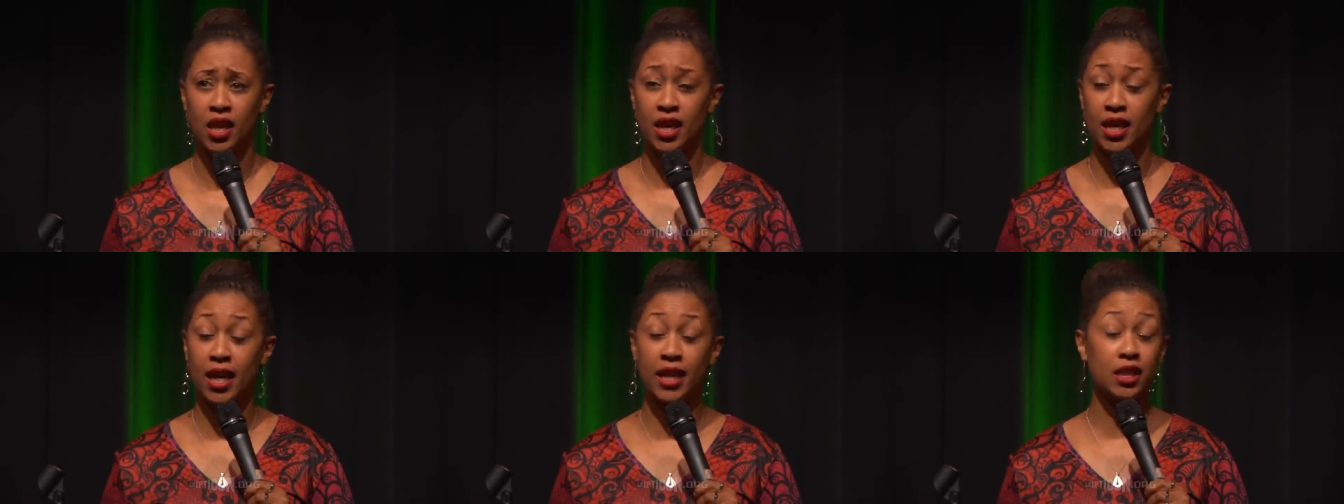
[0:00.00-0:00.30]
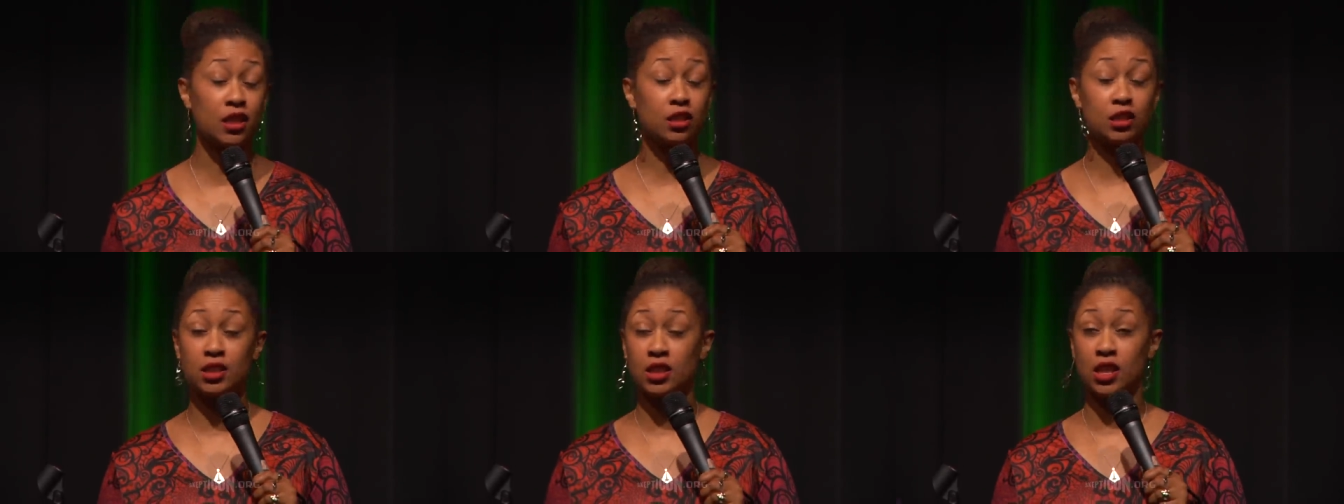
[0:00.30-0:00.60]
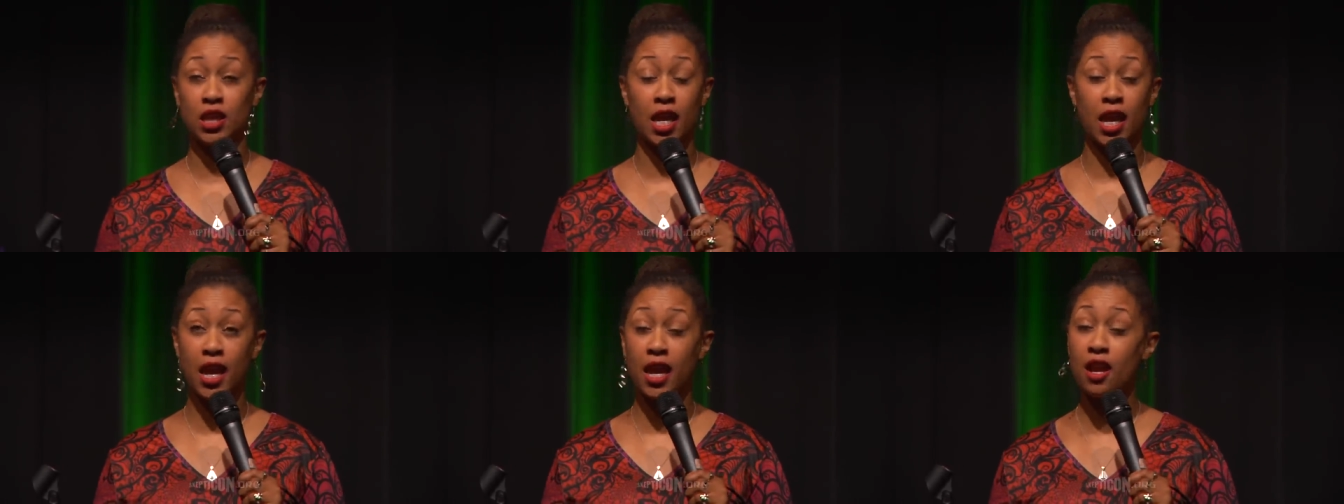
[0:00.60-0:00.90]
And I
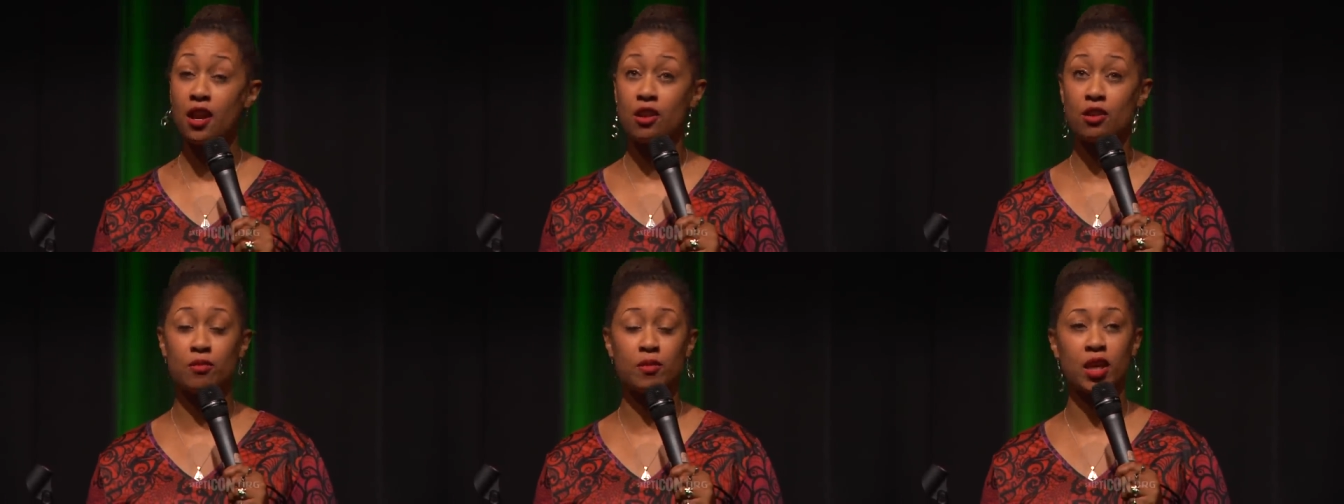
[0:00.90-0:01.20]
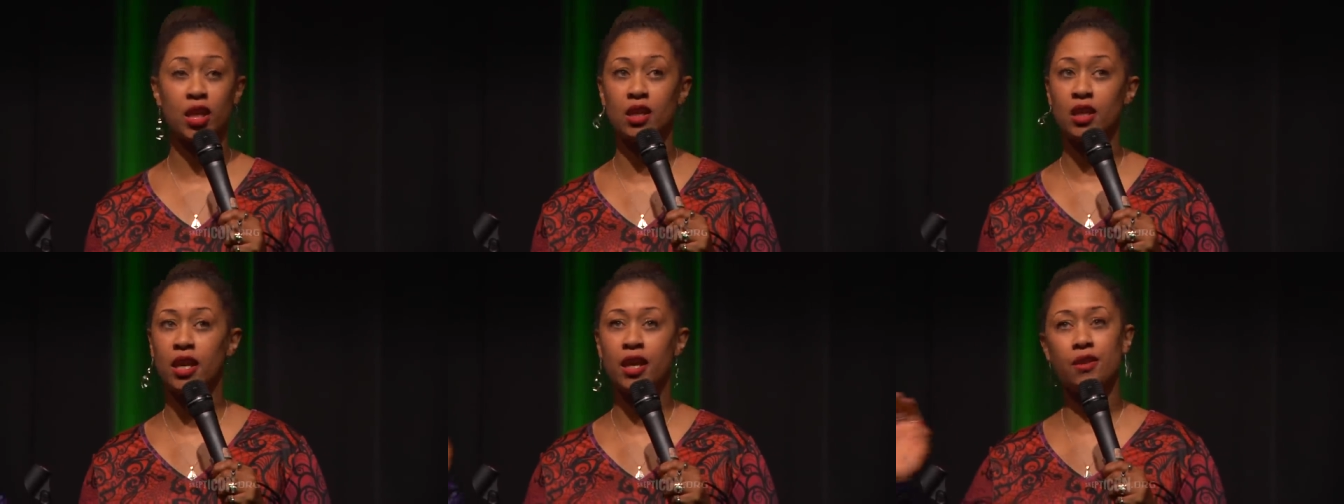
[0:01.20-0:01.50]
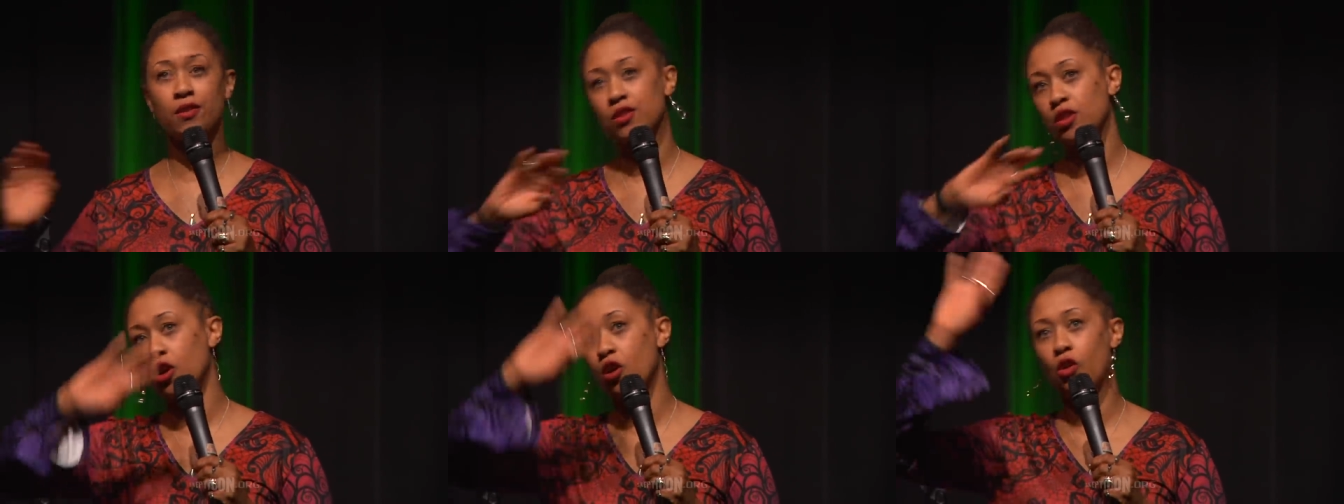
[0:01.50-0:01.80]
listen, hair, man,
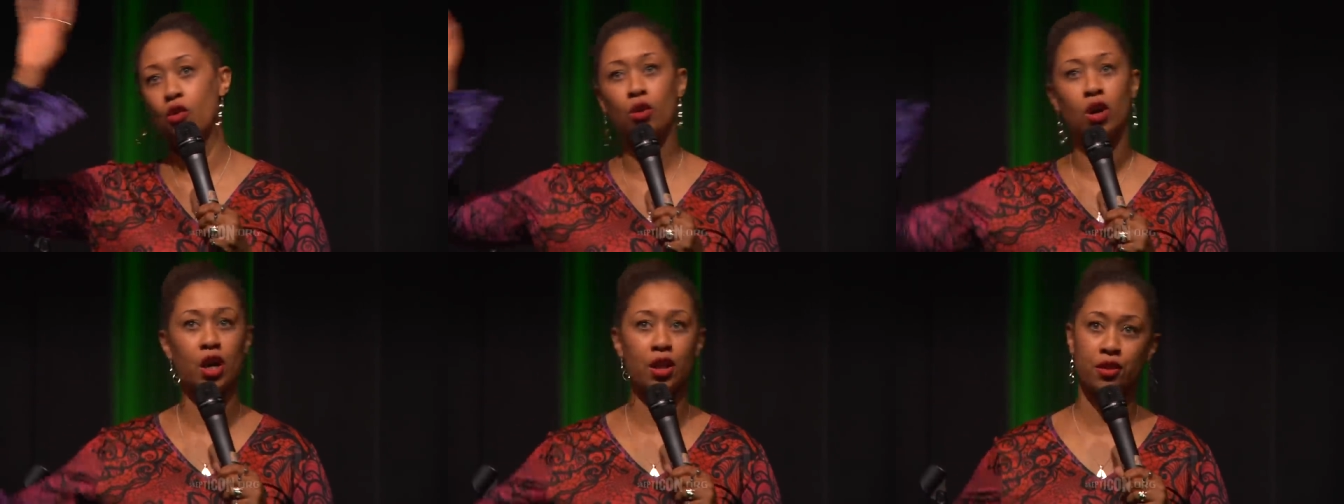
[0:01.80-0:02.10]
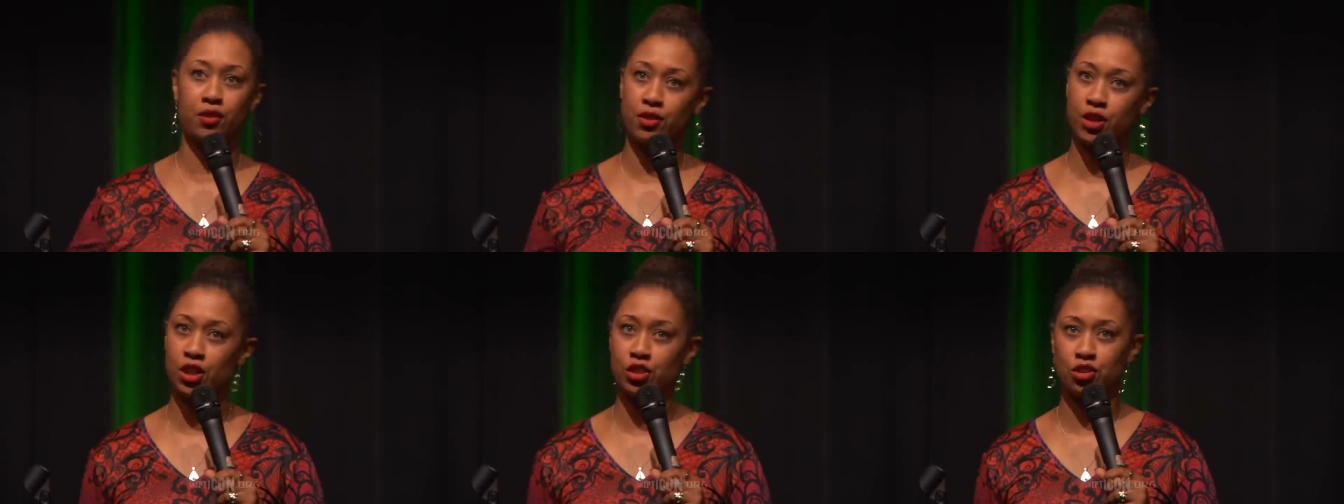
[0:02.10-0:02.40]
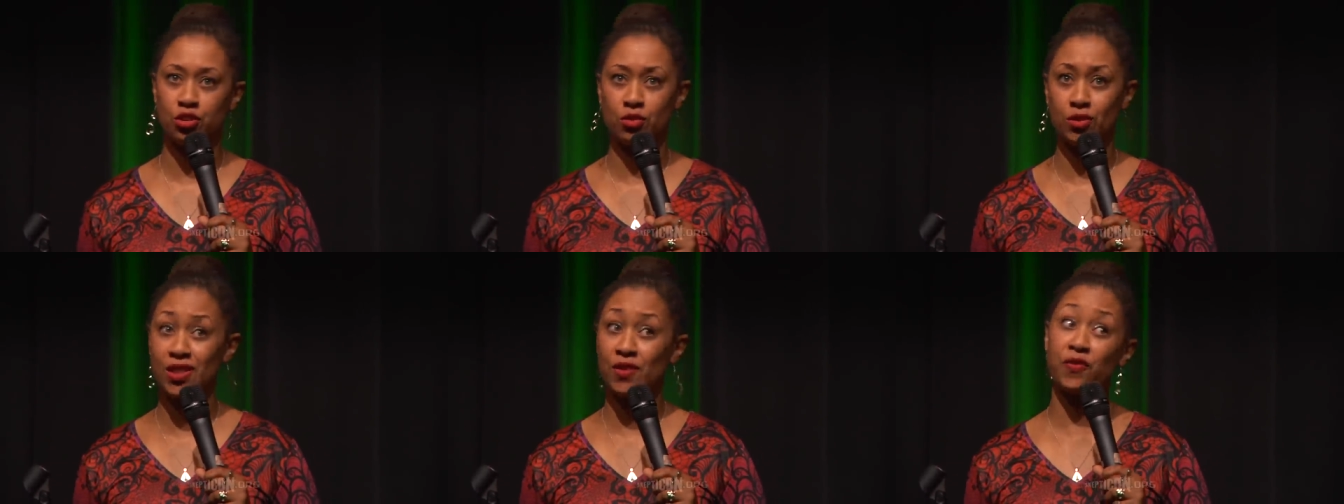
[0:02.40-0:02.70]
hair is a whole other
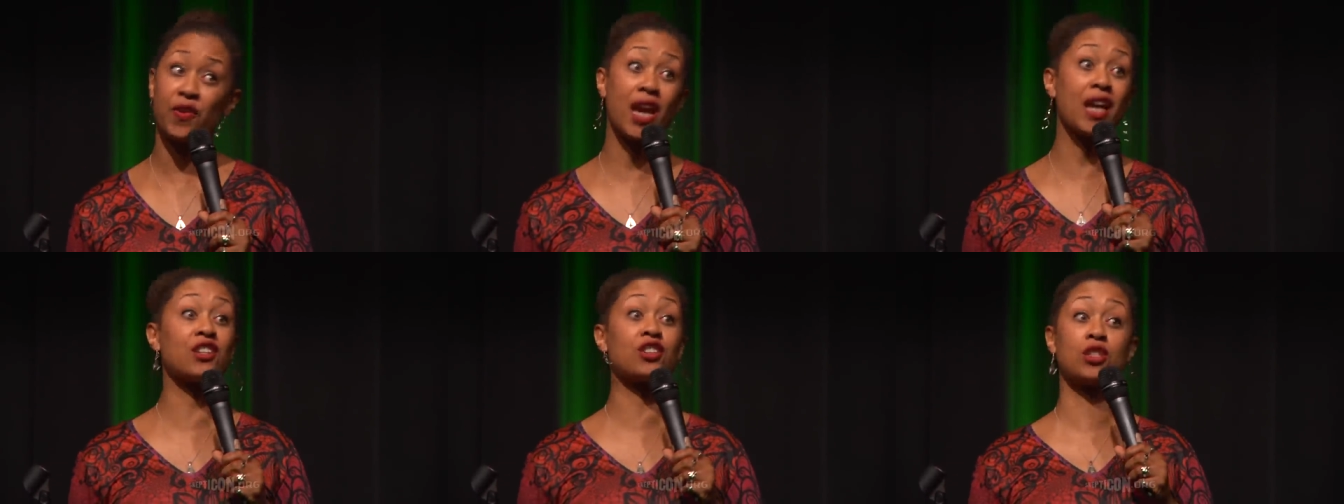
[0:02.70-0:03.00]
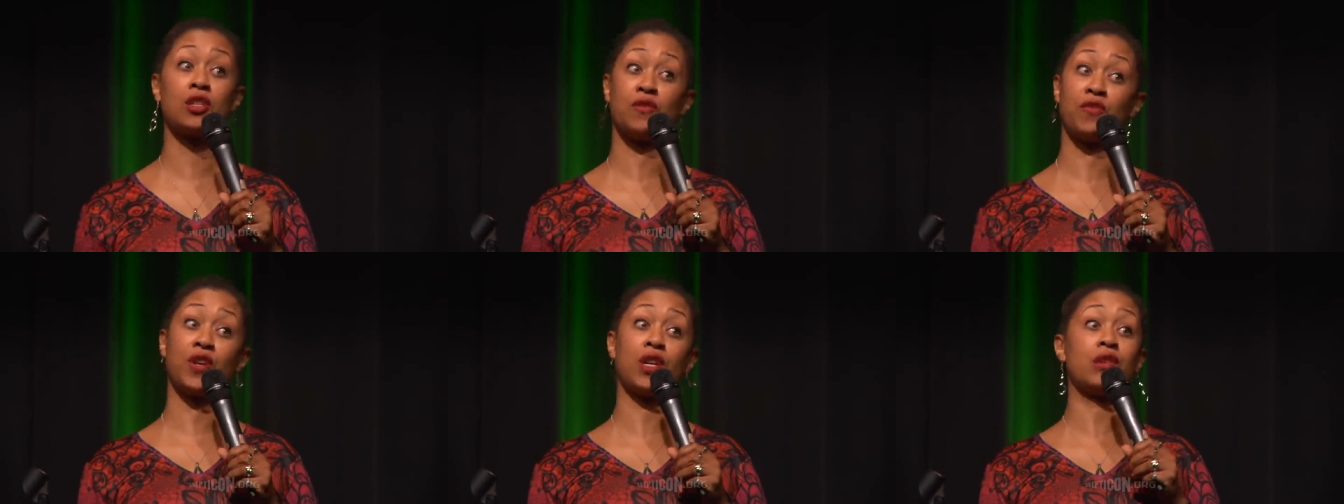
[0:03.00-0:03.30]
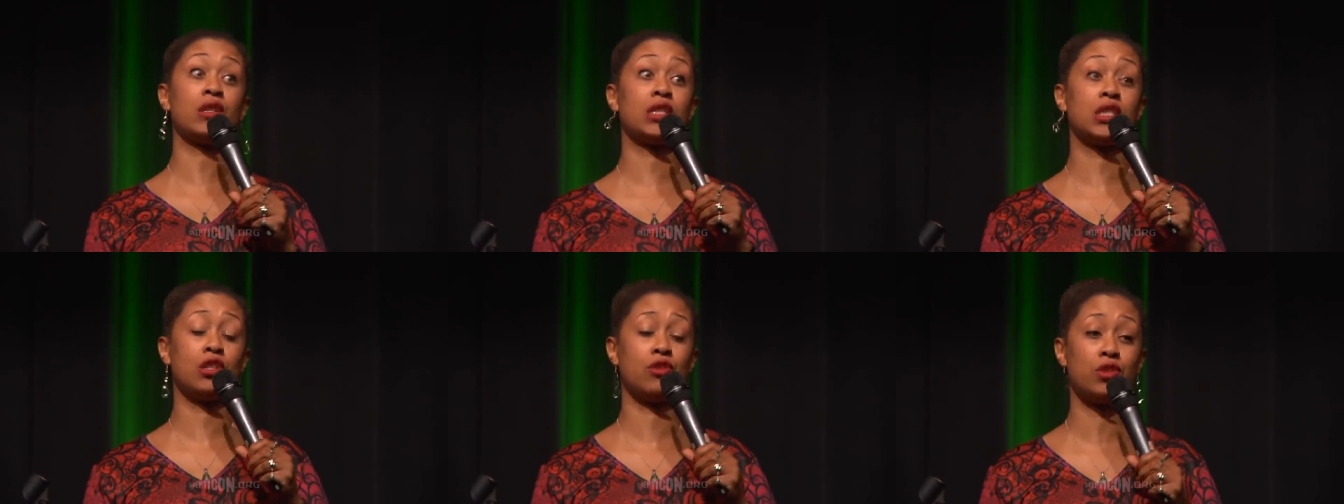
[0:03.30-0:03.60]
issue. It's actually a
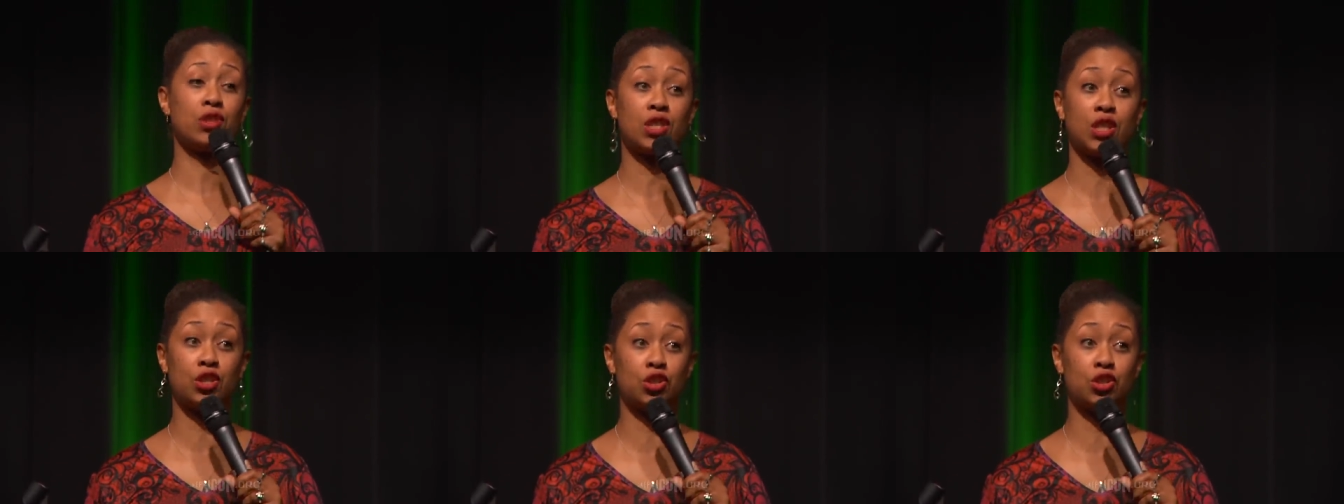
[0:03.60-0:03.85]
very serious